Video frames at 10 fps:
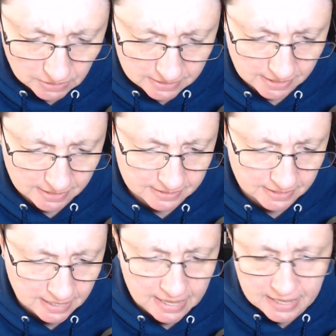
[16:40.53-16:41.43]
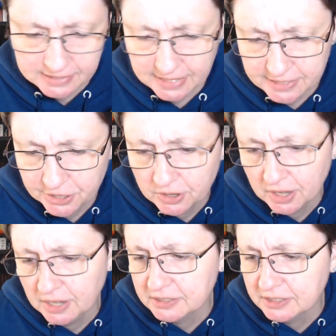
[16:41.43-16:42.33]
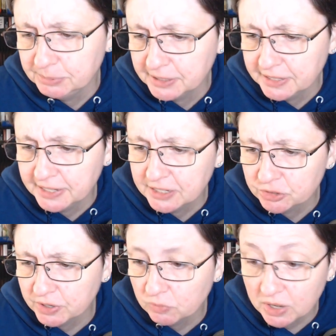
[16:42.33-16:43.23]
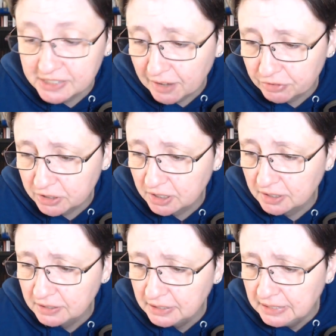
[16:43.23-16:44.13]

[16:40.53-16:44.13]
says says here, uh, steeped in the history of West Africa,